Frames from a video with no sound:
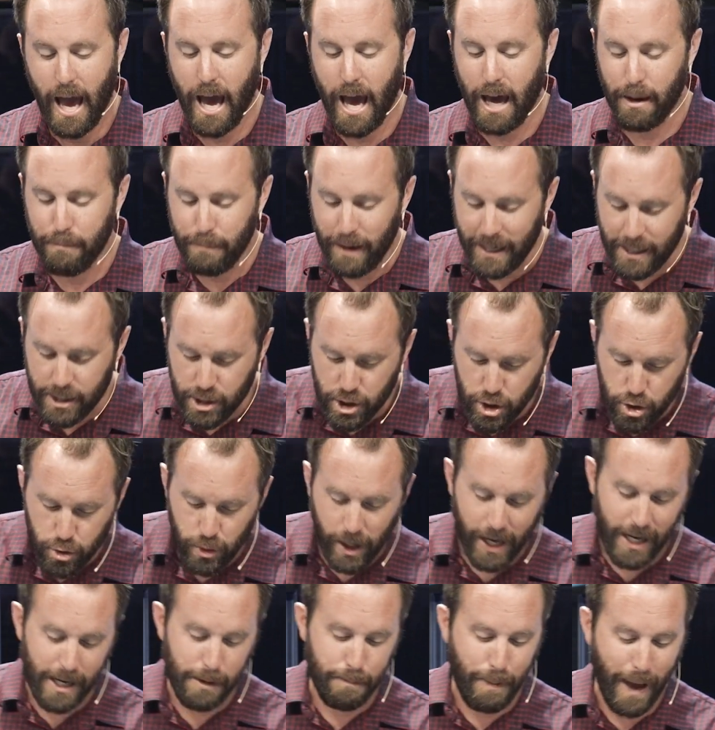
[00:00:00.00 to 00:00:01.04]
and make
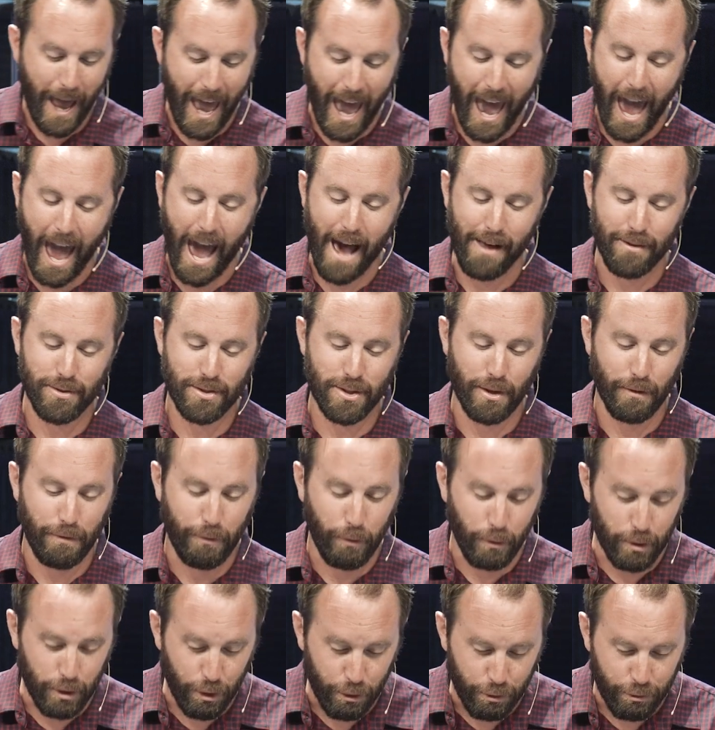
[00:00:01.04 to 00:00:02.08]
straight paths
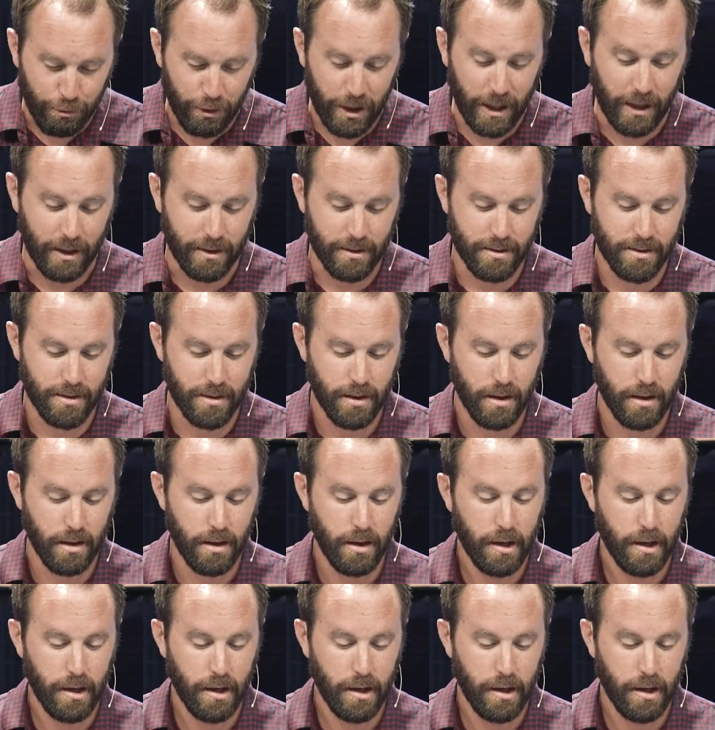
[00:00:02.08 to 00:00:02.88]
for your feet,